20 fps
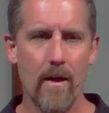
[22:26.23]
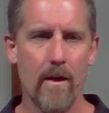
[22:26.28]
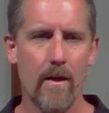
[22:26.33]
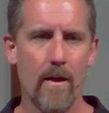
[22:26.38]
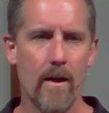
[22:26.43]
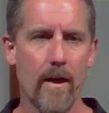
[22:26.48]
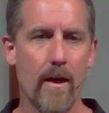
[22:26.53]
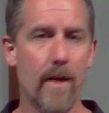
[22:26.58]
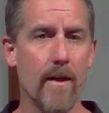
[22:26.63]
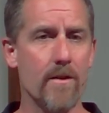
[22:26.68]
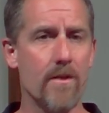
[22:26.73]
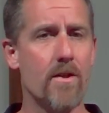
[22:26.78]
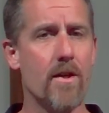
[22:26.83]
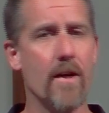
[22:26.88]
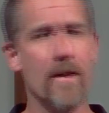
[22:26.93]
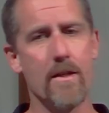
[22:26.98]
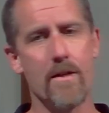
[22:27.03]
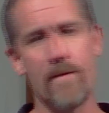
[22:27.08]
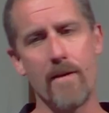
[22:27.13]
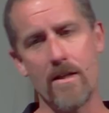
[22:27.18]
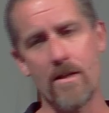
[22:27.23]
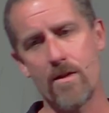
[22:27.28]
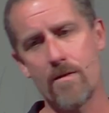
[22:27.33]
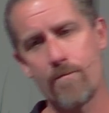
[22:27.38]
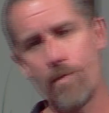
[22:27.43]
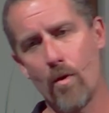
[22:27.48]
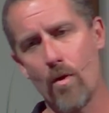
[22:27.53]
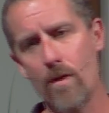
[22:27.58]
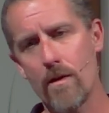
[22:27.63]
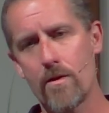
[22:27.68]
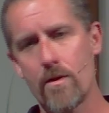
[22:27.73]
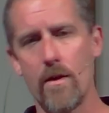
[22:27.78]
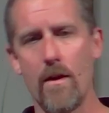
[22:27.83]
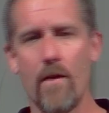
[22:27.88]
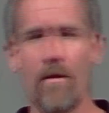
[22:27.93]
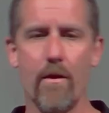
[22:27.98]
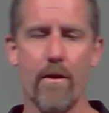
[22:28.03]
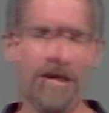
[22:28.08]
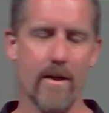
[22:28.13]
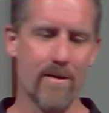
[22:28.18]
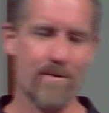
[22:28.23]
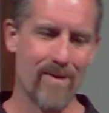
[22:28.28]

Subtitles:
He could get serious about sports and other things.